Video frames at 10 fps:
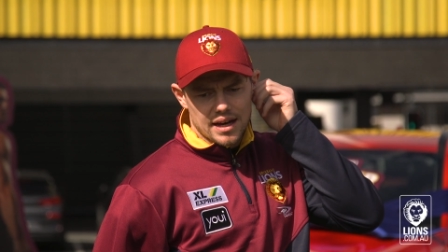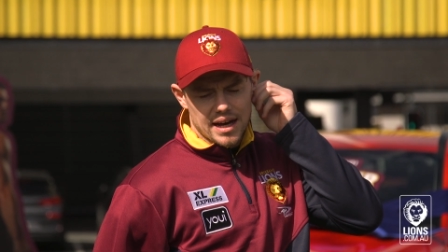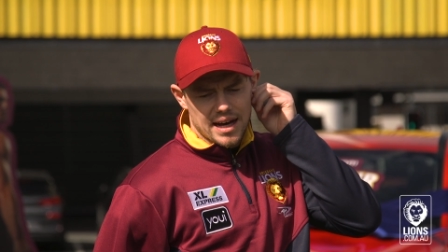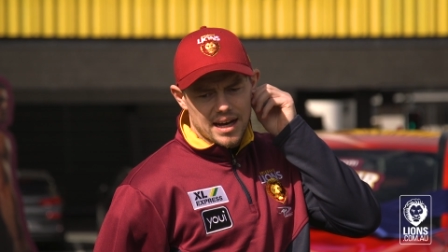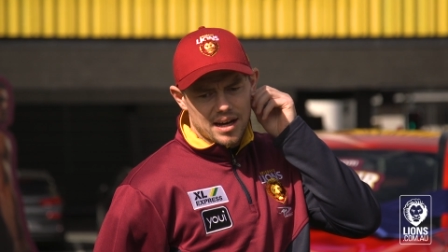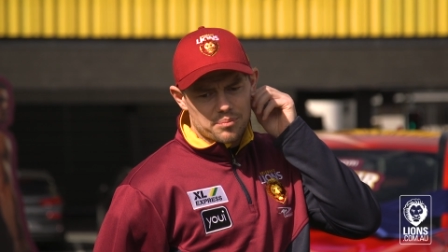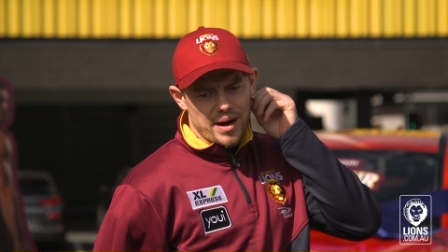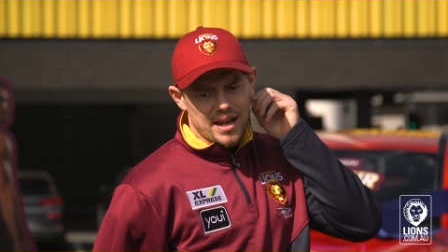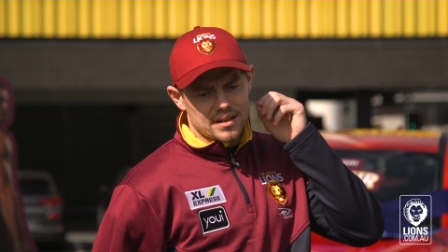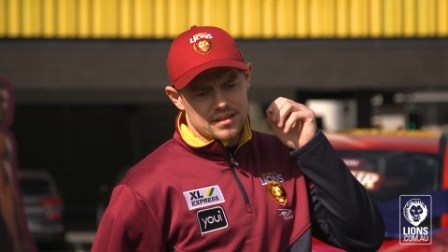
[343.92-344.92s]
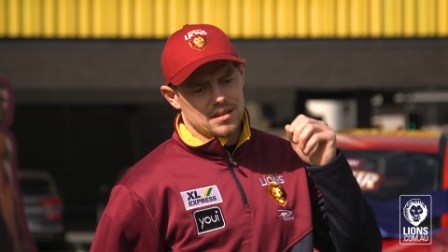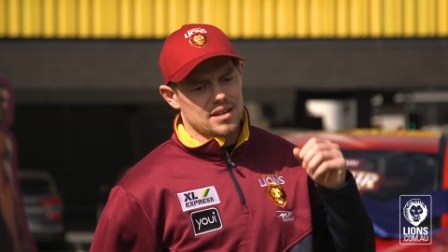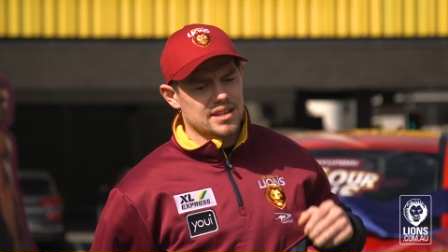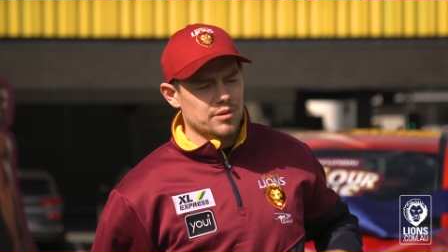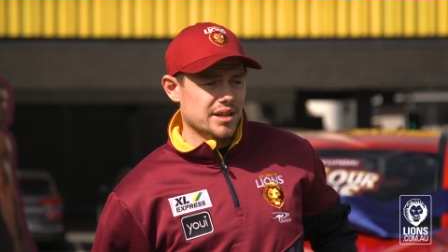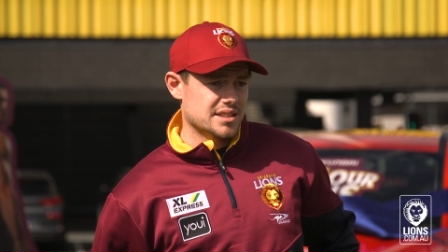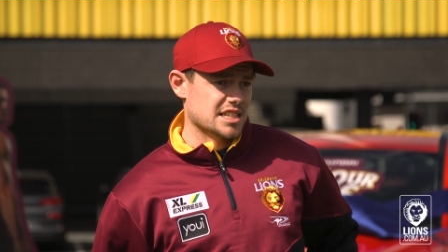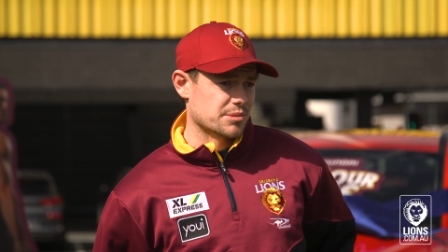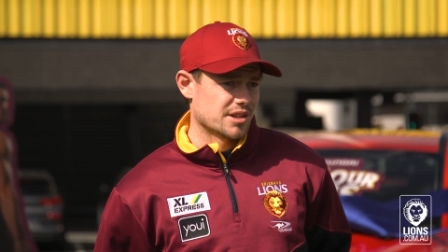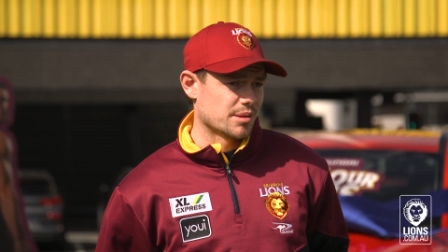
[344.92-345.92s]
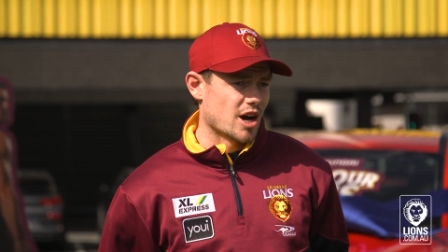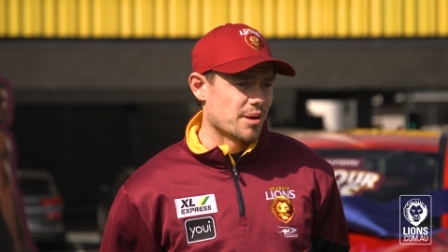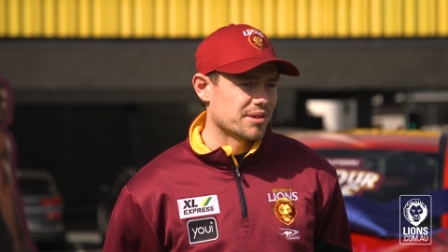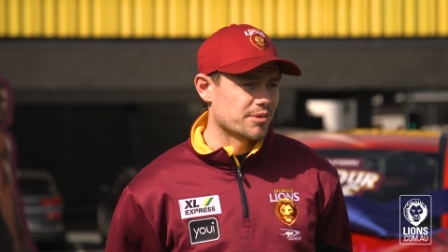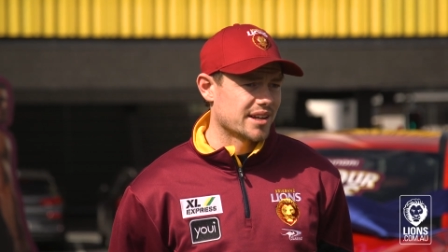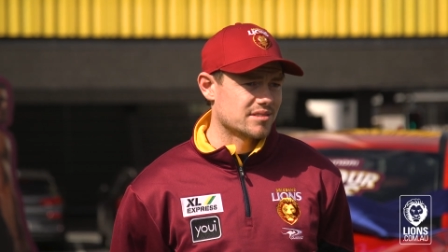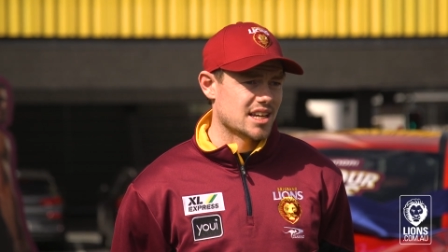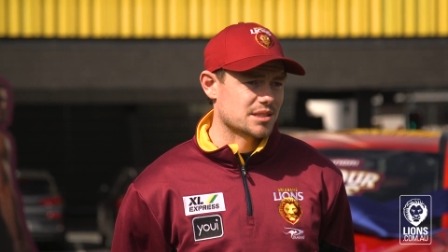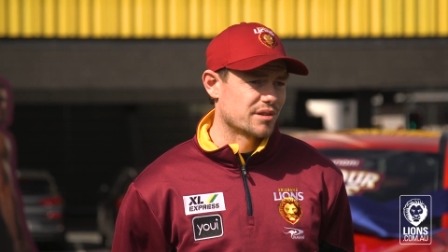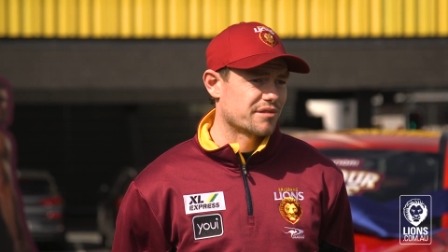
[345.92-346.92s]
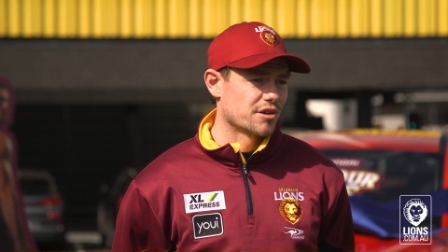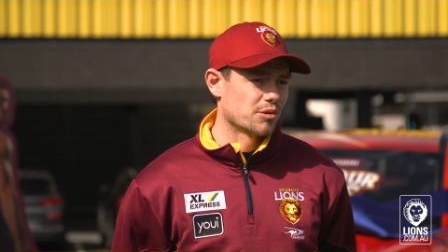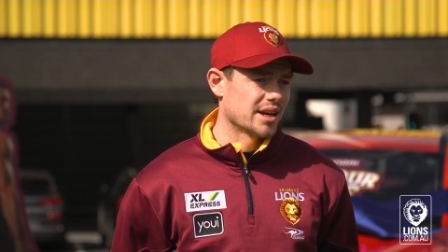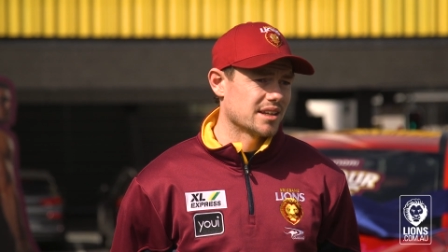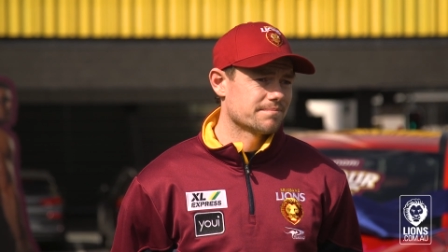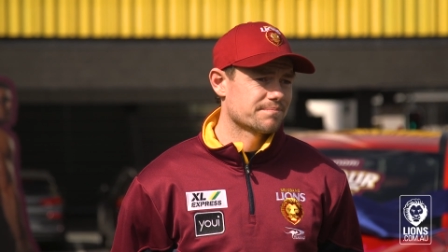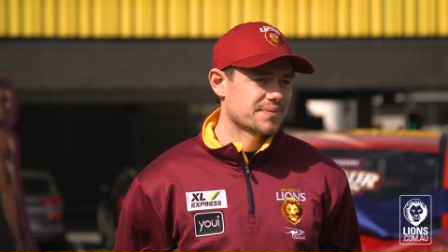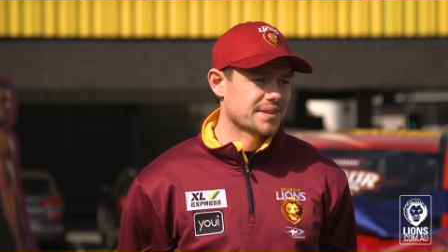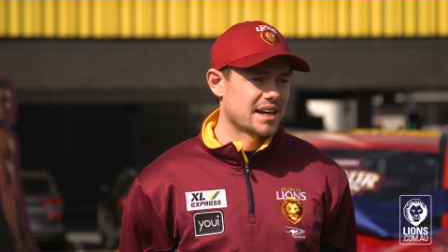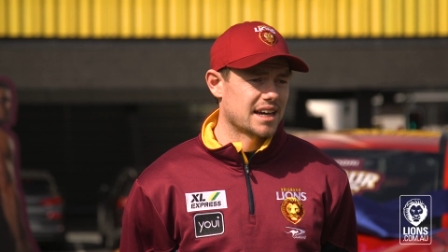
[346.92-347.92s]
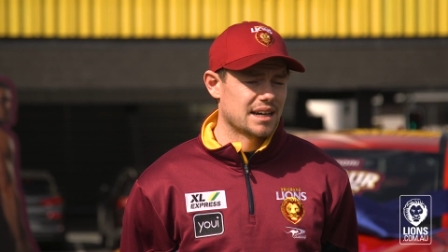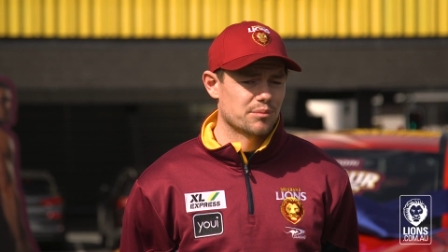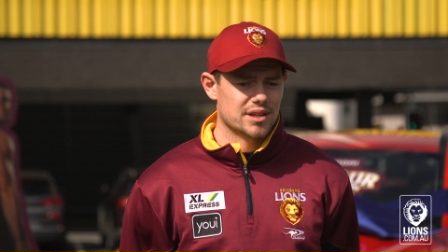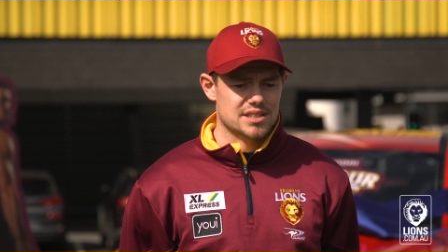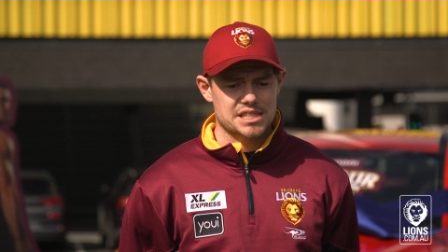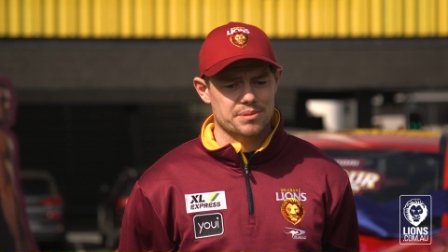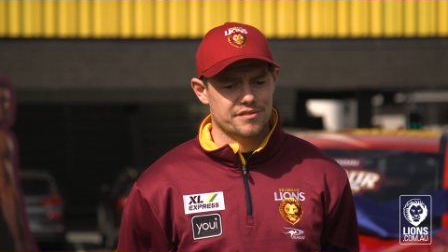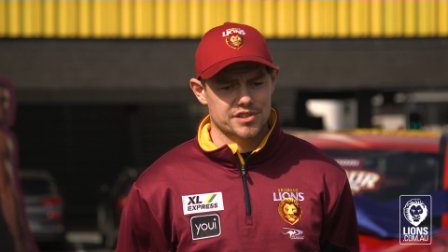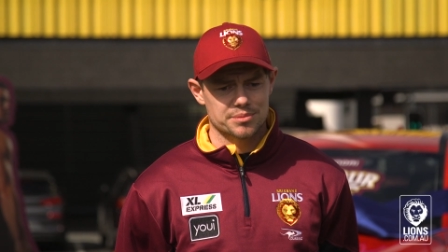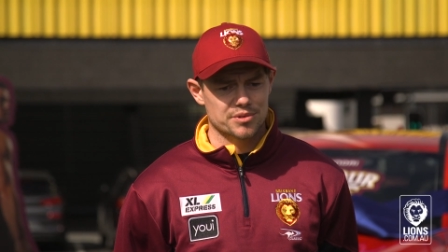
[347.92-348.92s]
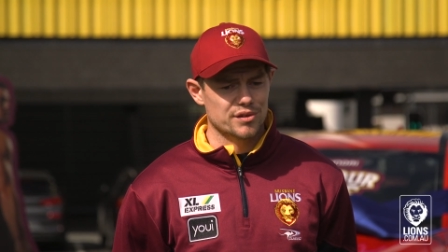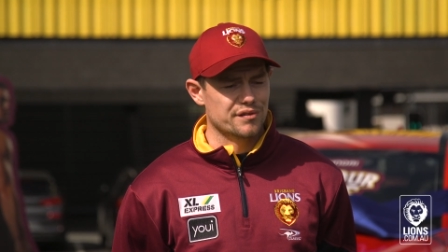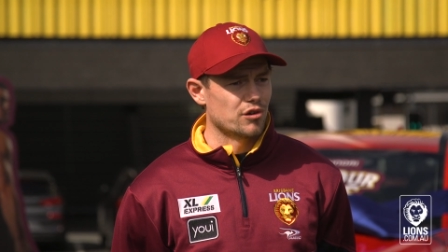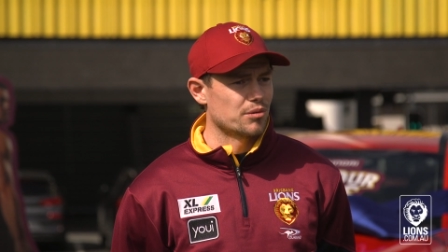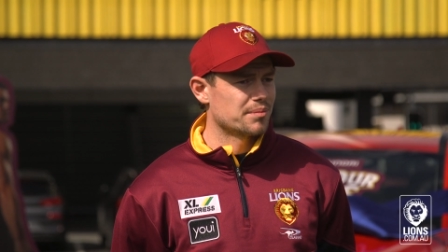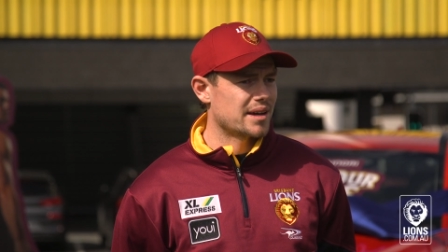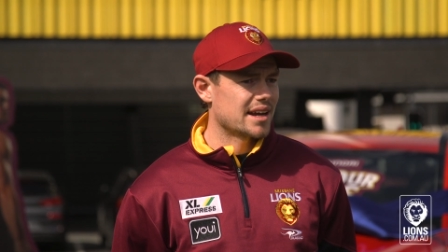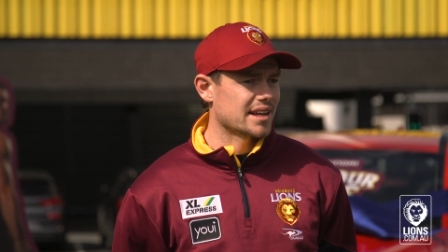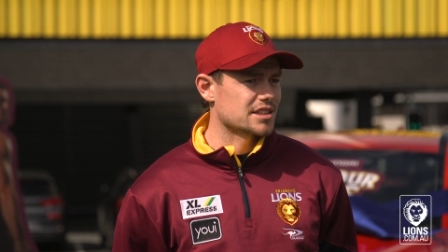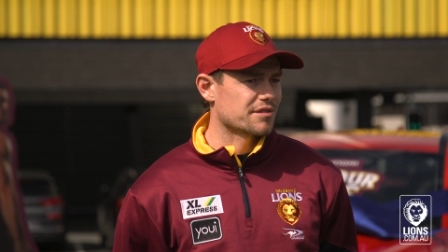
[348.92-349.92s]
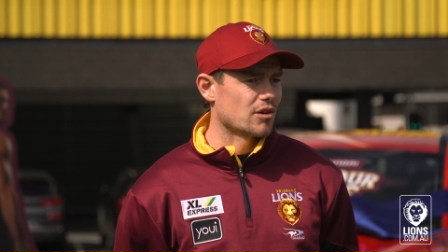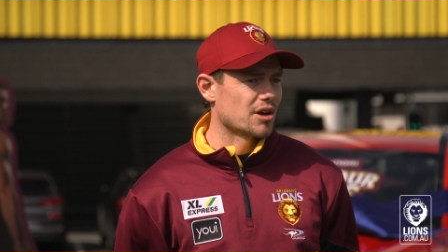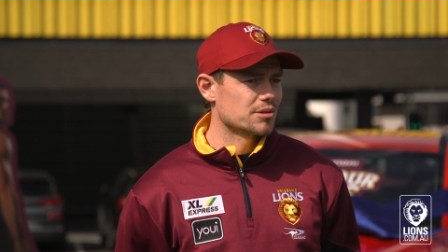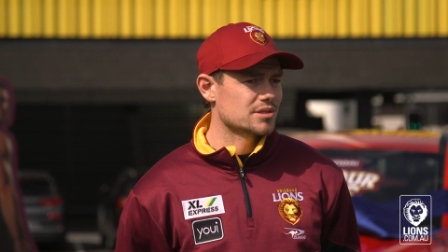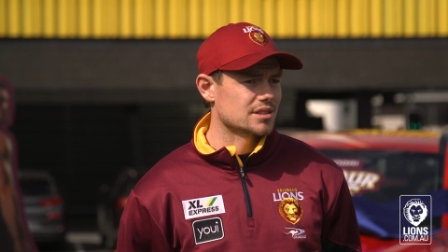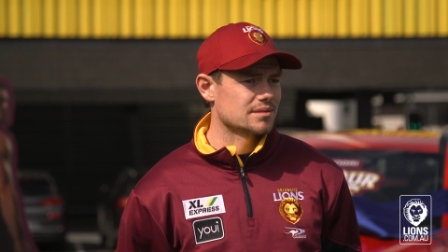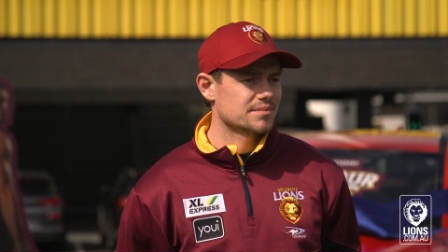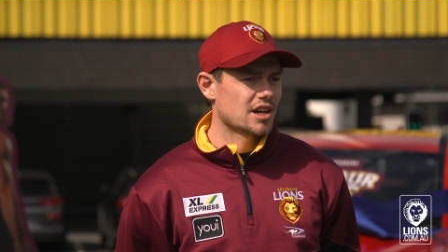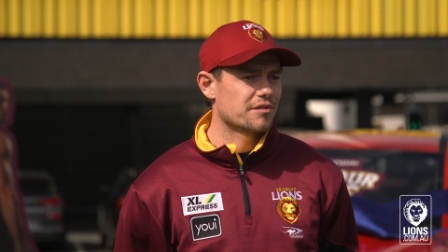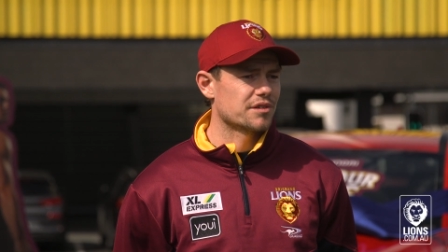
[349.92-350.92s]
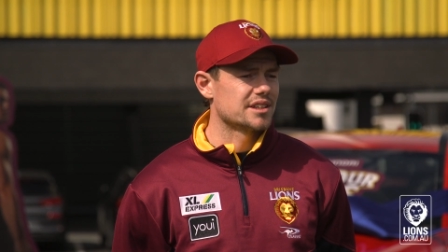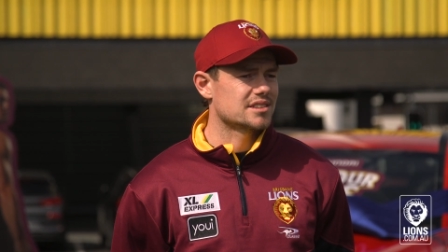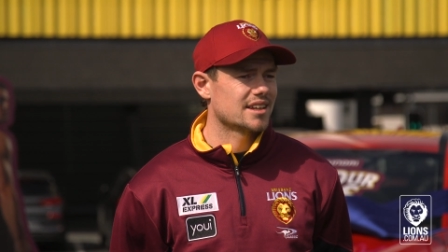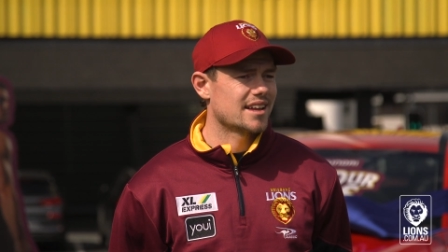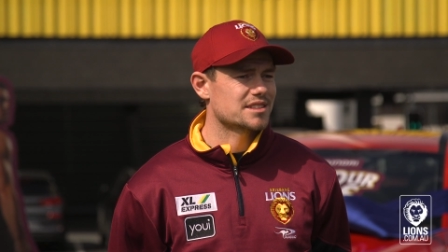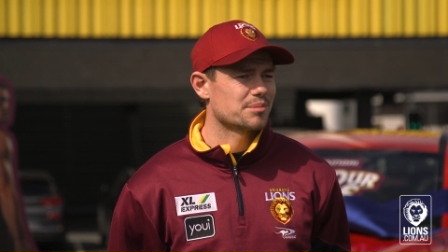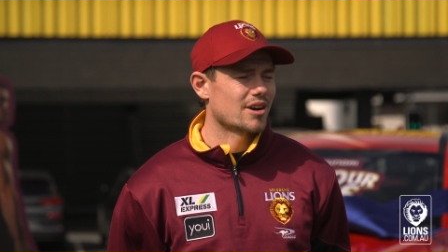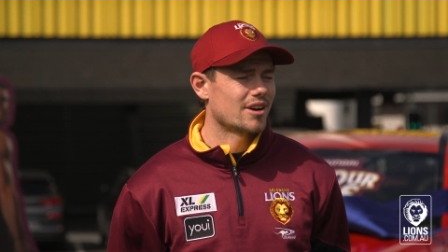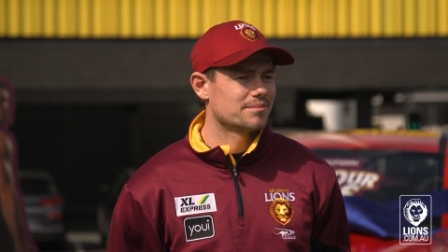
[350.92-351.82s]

Uh, but I think we're desperate at the moment. We're desperate for a win. Um, we're desperate for some good form heading into finals, and hopefully you see that tomorrow.